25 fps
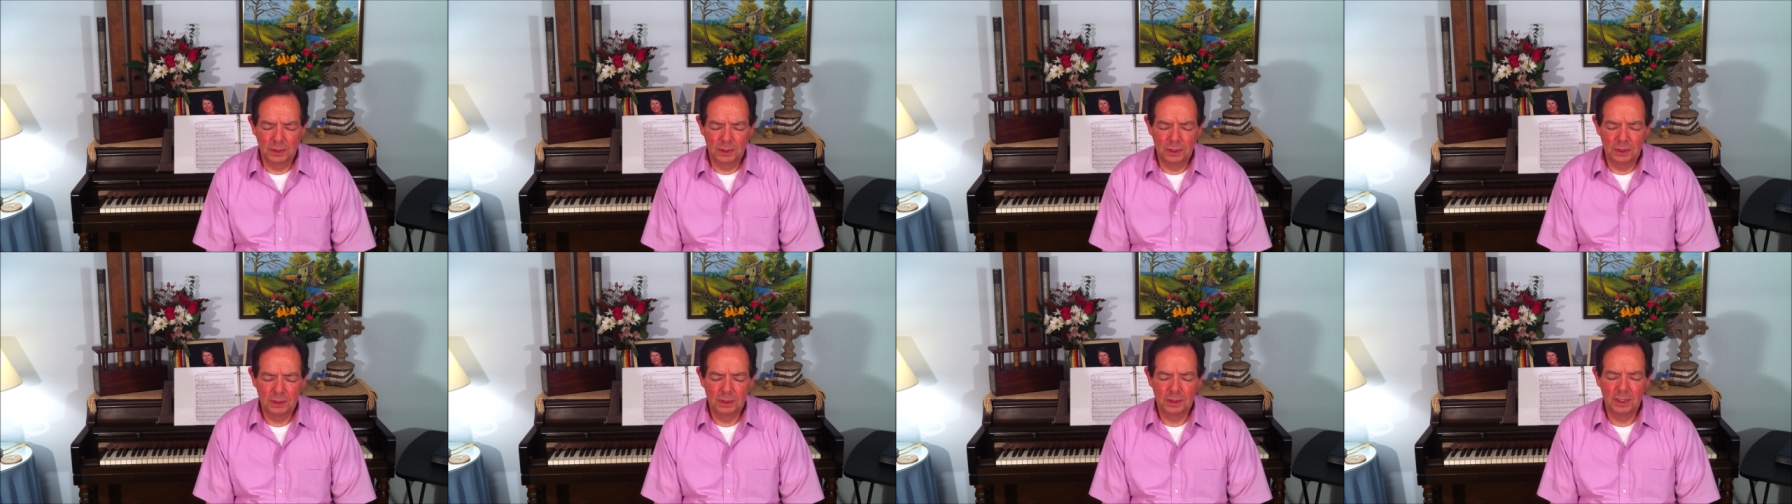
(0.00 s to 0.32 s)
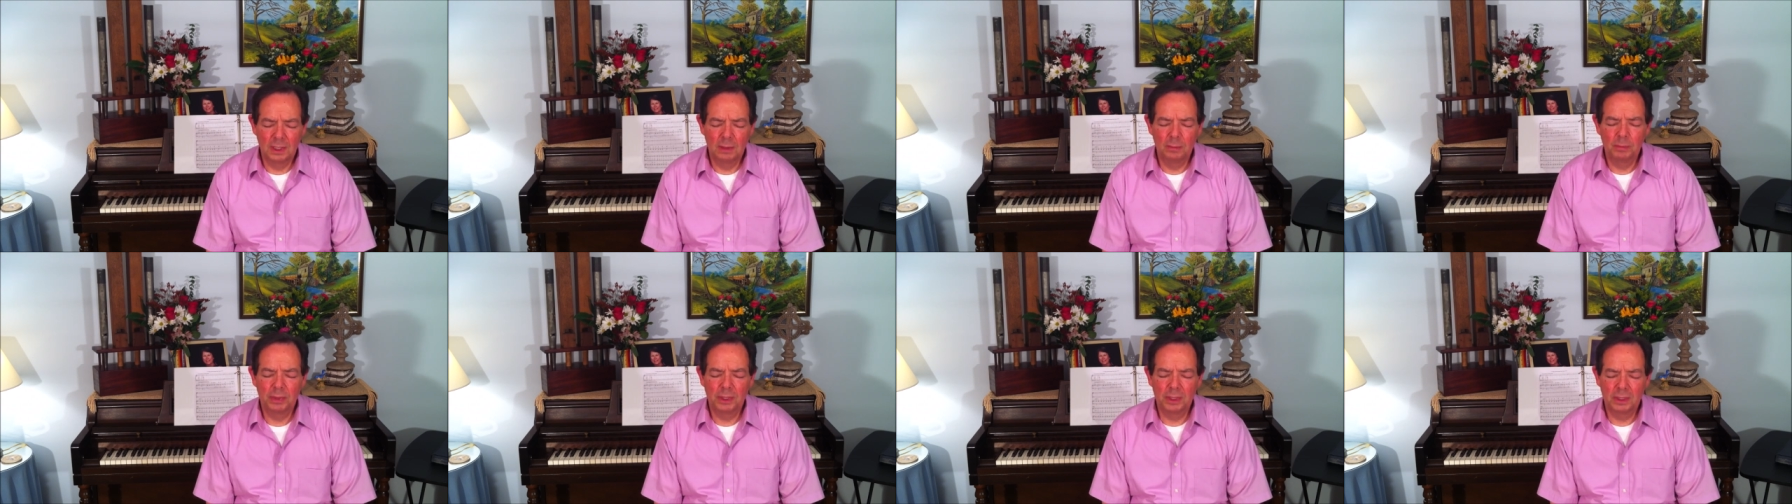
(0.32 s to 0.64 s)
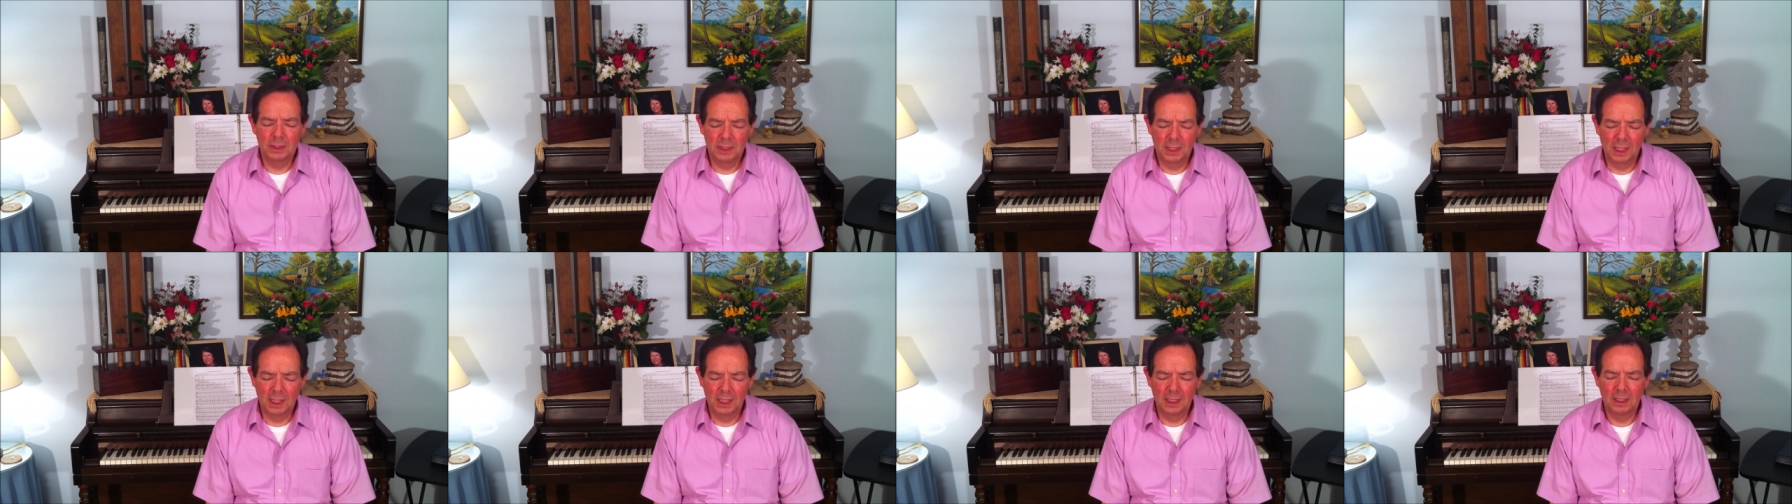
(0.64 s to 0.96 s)
just
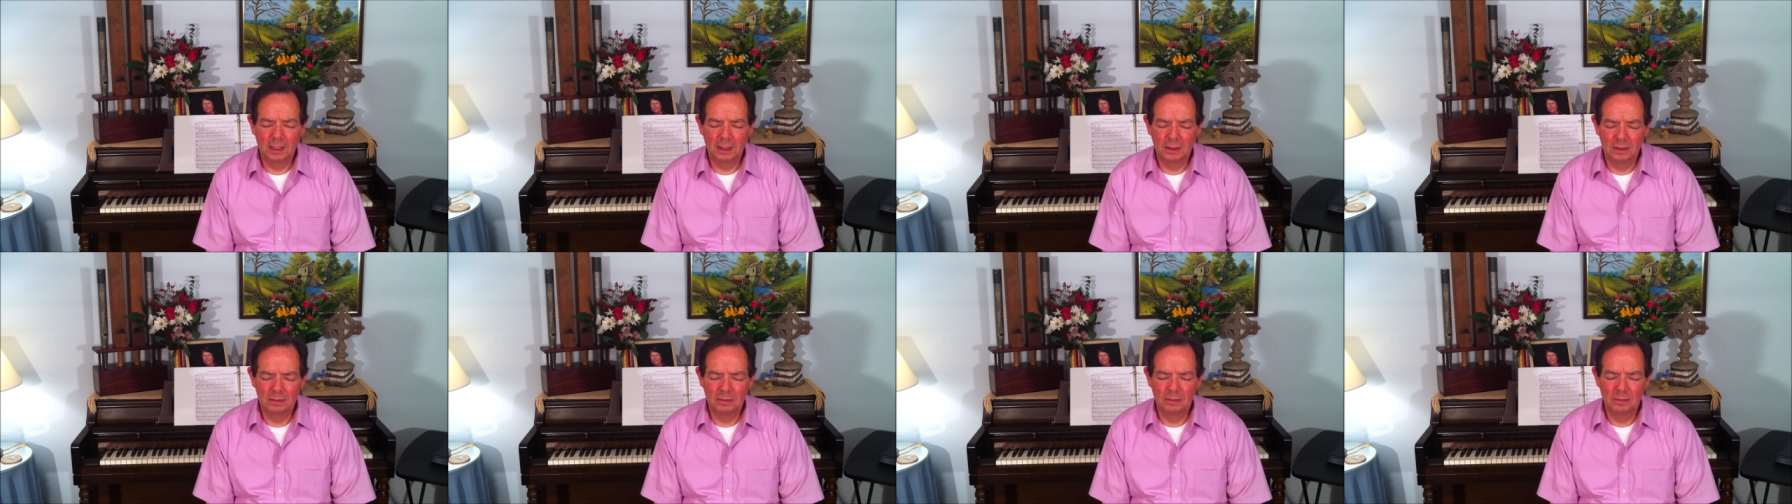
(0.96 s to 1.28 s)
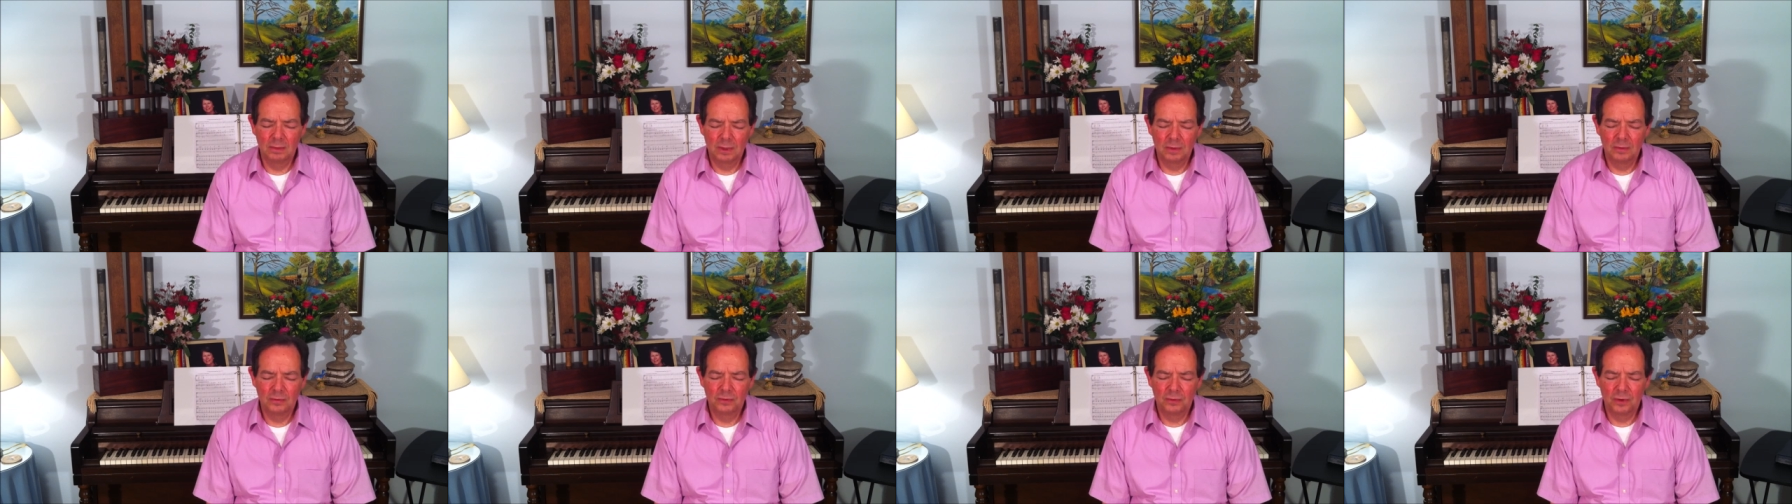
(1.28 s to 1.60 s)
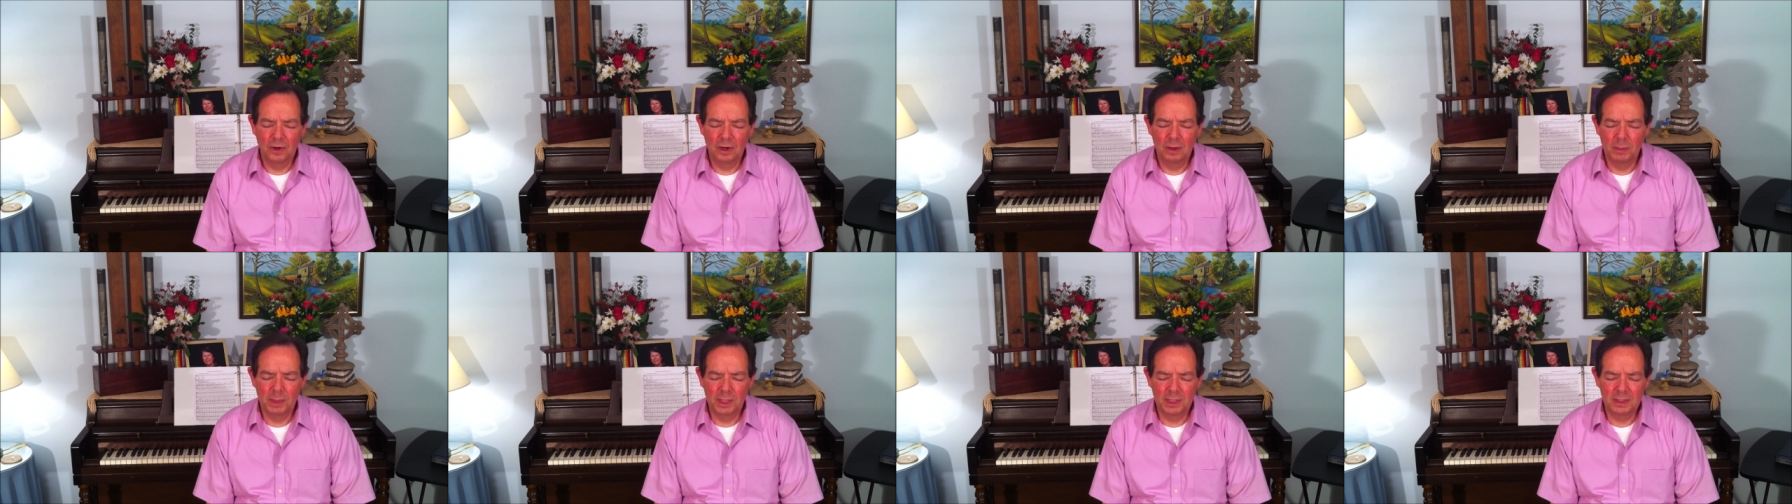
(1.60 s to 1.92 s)
simply taken
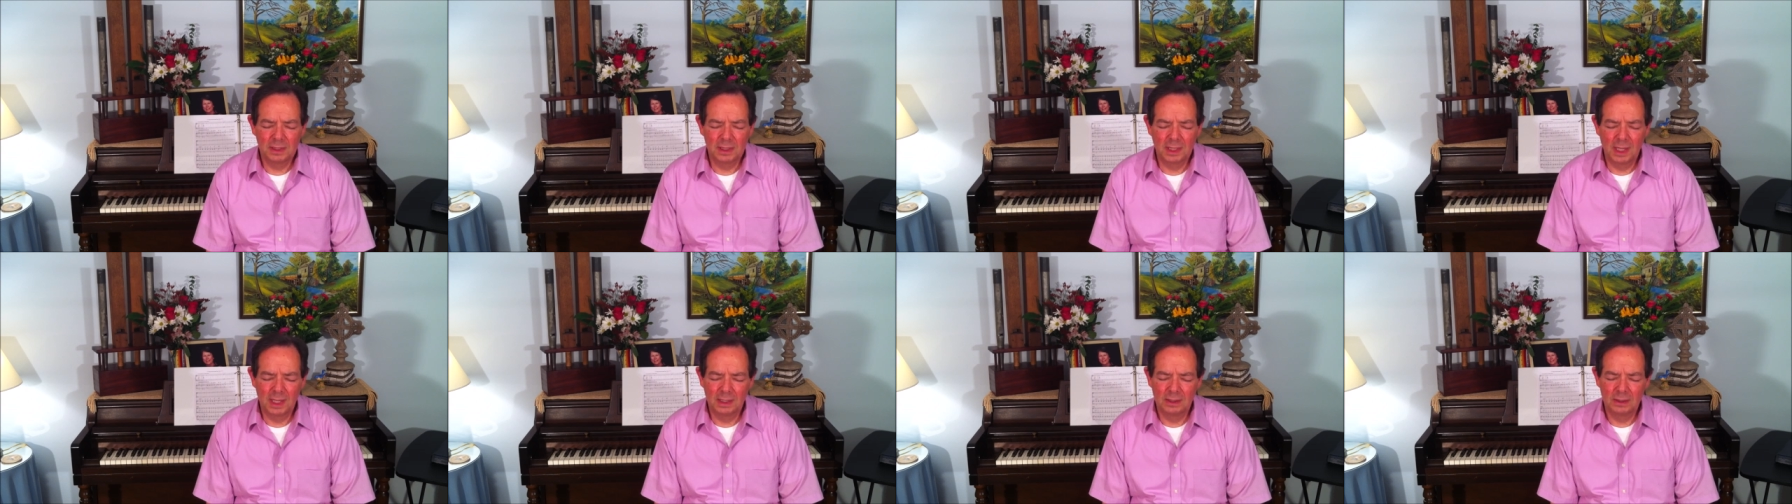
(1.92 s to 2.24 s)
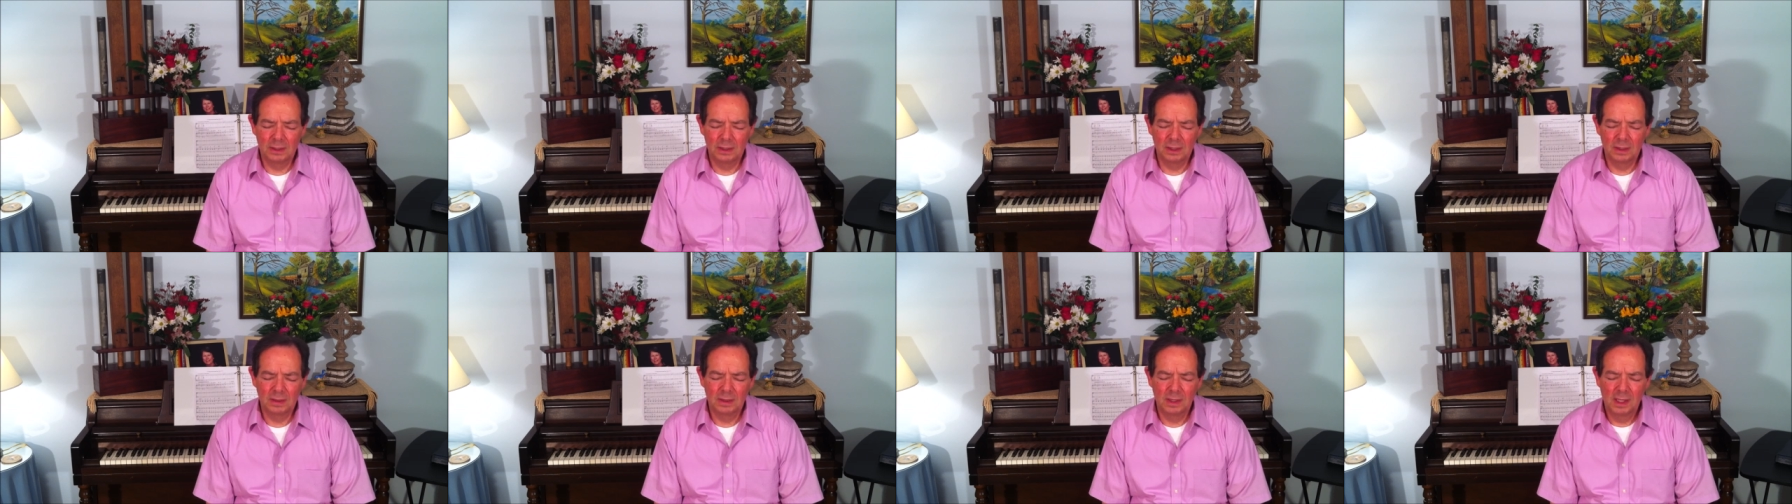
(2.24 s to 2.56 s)
from us, that